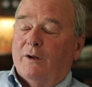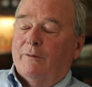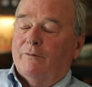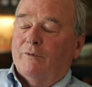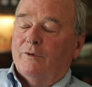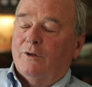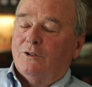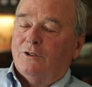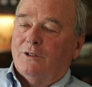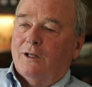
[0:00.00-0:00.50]
and I
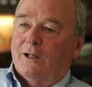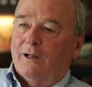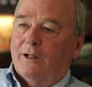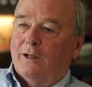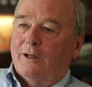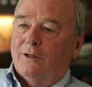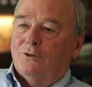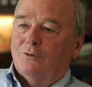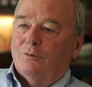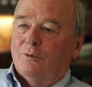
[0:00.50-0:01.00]
have reached that
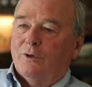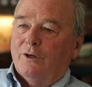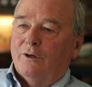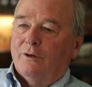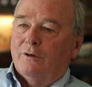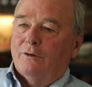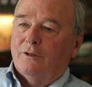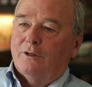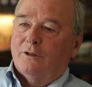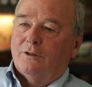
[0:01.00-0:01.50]
age
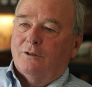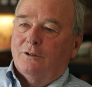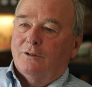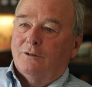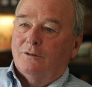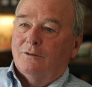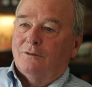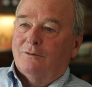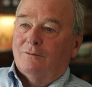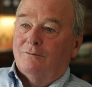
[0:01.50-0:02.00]
where you
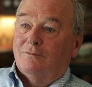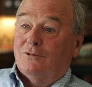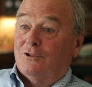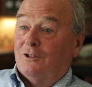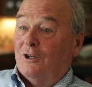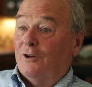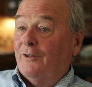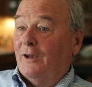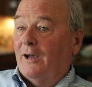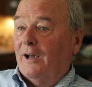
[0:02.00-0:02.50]
could
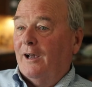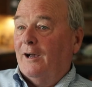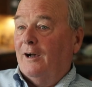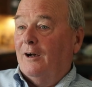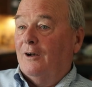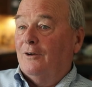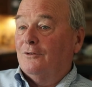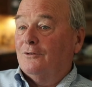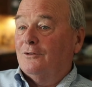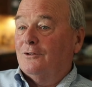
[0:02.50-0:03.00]
sell the
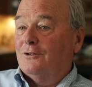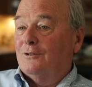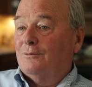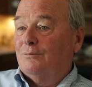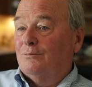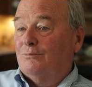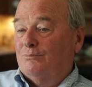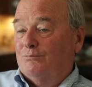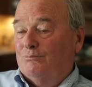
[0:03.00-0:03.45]
house,